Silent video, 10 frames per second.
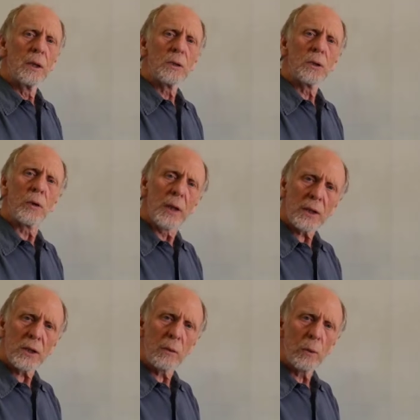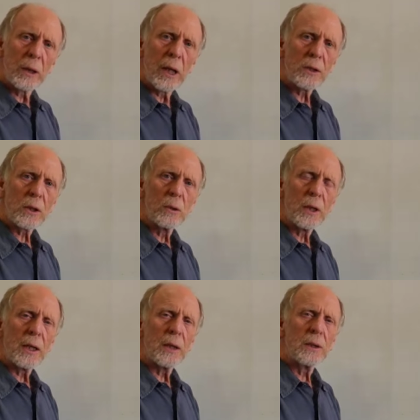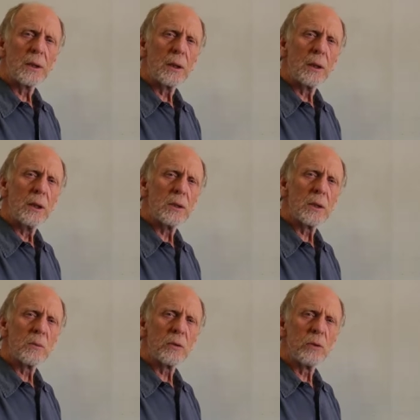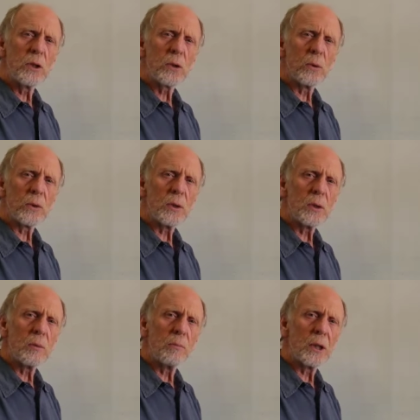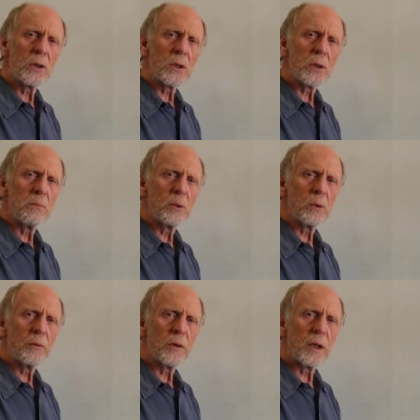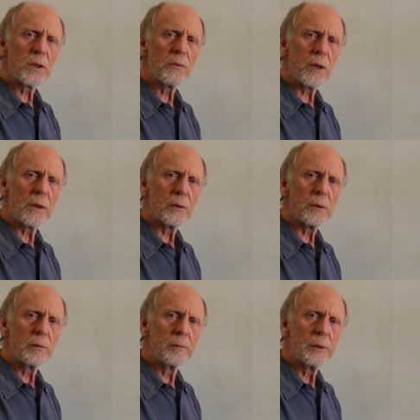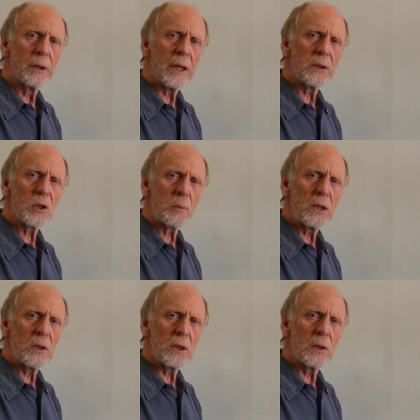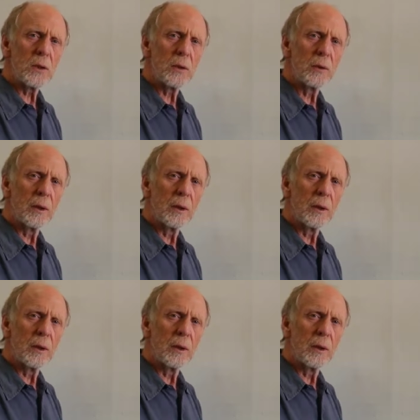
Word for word: So the next thing we would like to look at in terms of resources, because it's important for our survival as a species